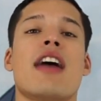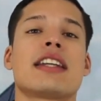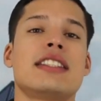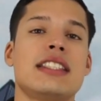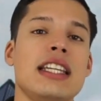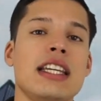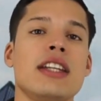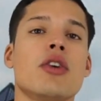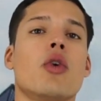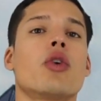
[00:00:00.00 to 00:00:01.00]

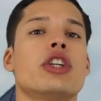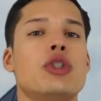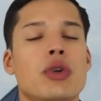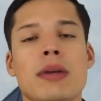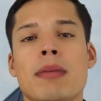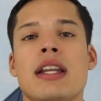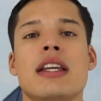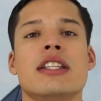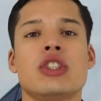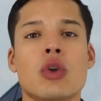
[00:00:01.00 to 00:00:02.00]
vaccine or a treatment is